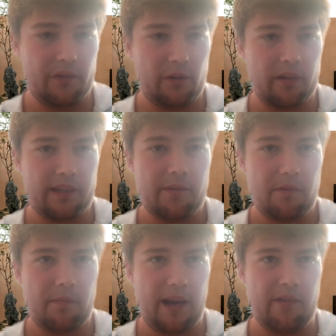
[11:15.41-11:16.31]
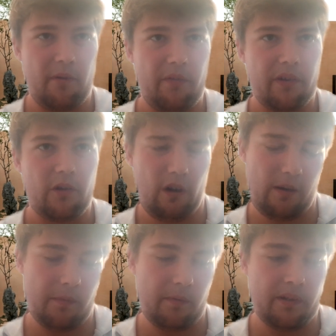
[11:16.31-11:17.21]
So I'm going to keep them 8th. But I think Unai
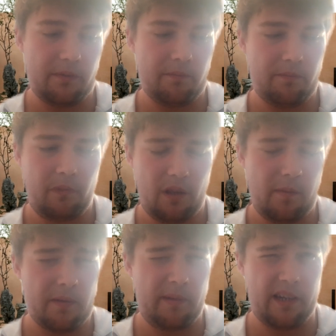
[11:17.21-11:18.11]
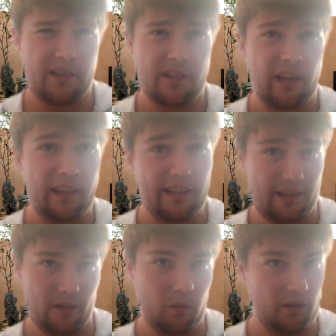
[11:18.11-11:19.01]
Emery's one of the best managers in the league
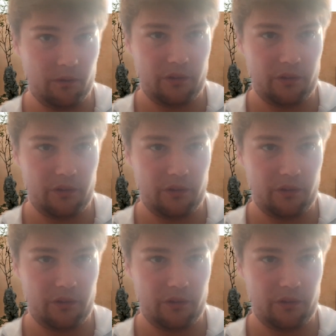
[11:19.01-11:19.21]
and the world.